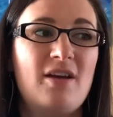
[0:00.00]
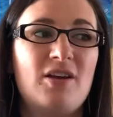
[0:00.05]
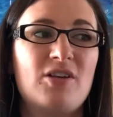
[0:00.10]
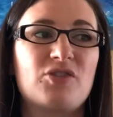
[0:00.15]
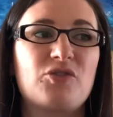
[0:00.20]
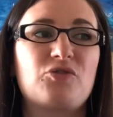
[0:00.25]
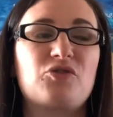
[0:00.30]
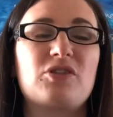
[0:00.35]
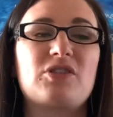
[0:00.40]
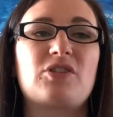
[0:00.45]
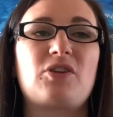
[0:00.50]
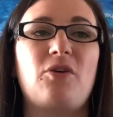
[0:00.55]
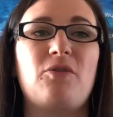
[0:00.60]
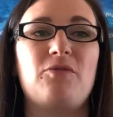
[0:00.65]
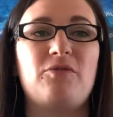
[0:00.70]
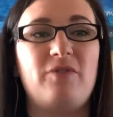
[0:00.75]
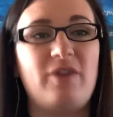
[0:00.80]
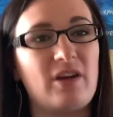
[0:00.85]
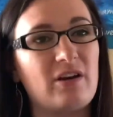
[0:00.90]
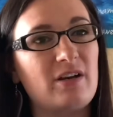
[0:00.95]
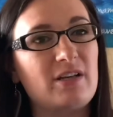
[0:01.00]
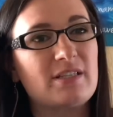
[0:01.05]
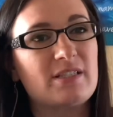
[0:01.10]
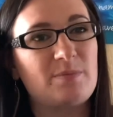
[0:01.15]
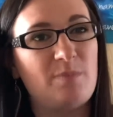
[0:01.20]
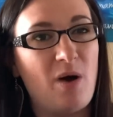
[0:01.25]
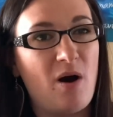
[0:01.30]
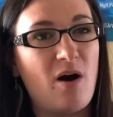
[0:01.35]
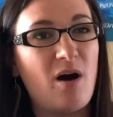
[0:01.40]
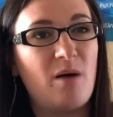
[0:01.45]
So just go very
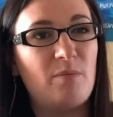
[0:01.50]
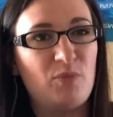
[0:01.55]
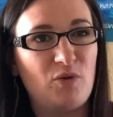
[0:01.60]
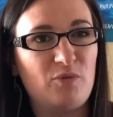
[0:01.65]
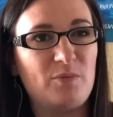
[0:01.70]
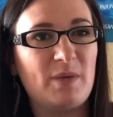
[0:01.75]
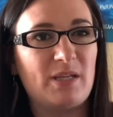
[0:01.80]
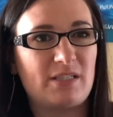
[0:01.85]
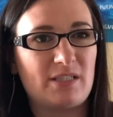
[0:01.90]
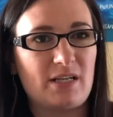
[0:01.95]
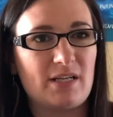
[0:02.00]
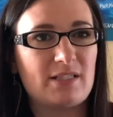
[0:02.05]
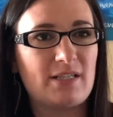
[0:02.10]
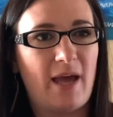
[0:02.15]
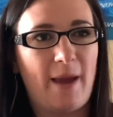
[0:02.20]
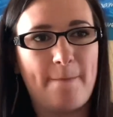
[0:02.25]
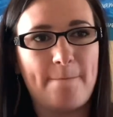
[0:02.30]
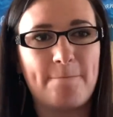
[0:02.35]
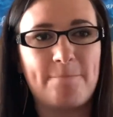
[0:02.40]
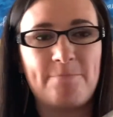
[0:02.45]
small movements at a time.